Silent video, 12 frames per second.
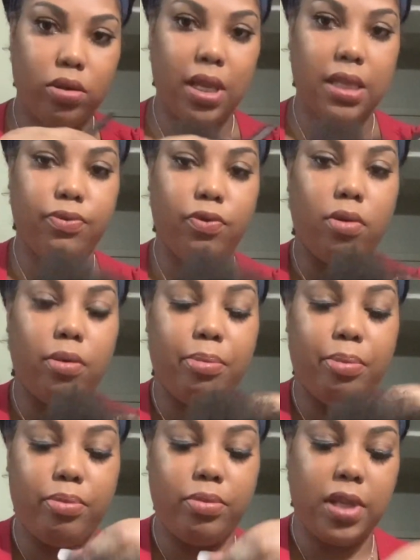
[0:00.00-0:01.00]
that's forward.
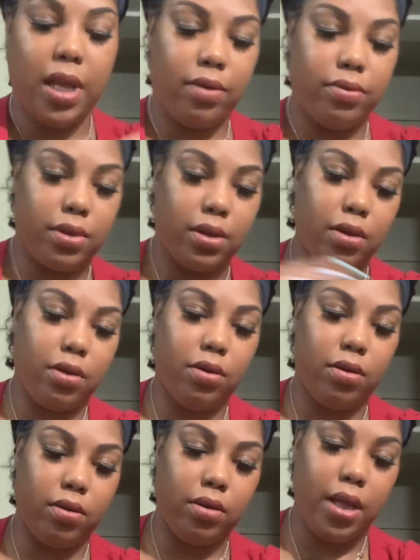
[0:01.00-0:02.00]
Down. Good
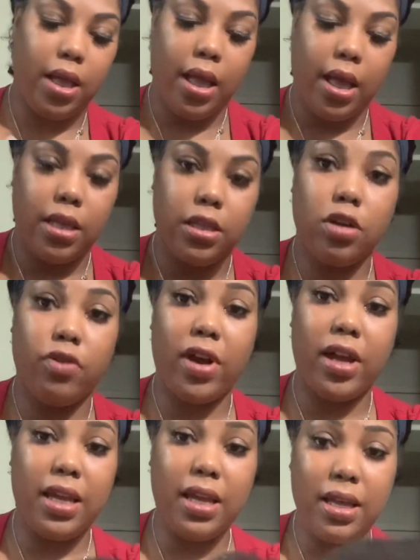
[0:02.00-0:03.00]
girl. So
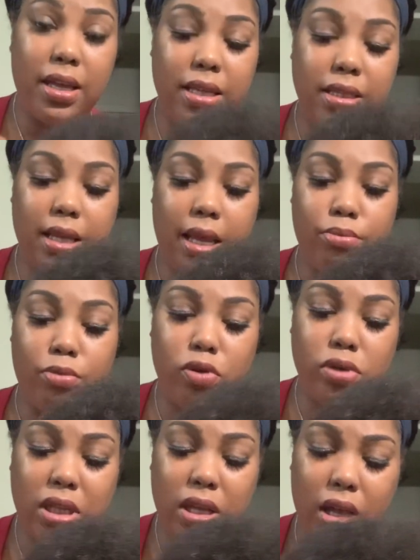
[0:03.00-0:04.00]
right here, it's like
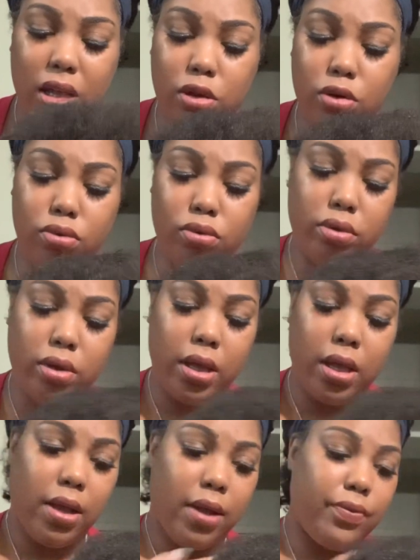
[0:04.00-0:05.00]
most of her little
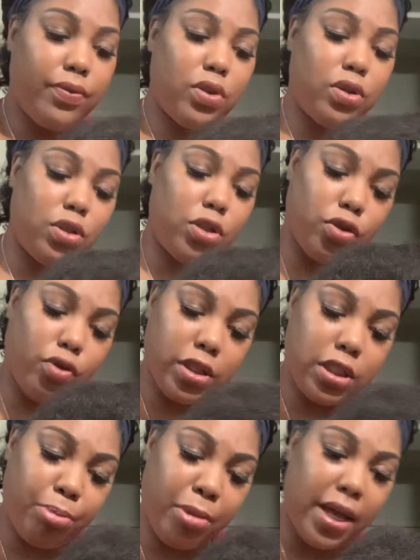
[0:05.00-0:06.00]
short
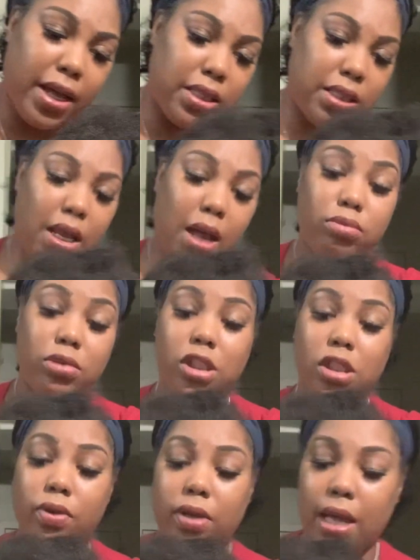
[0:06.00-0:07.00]
spots. I will
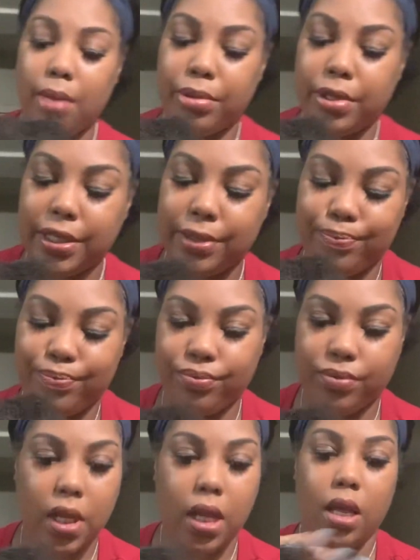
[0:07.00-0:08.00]
show y'all, but
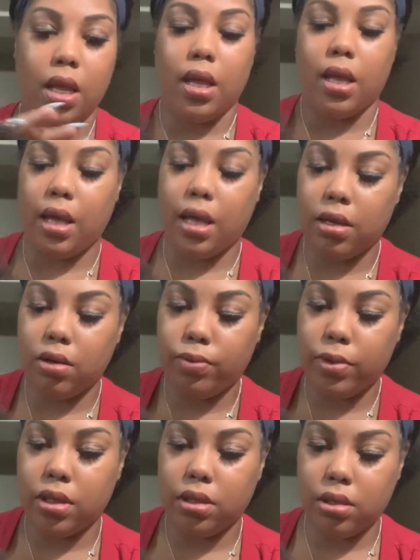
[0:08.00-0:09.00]
I don't
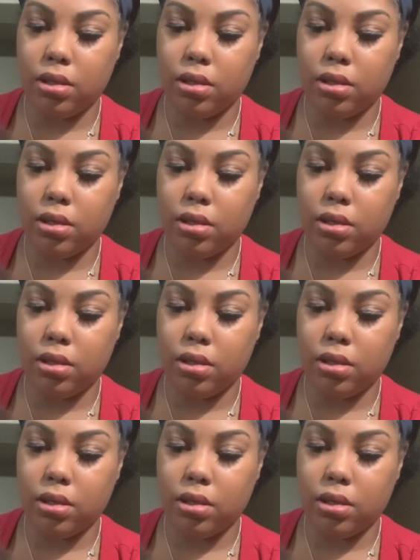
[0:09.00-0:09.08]
want to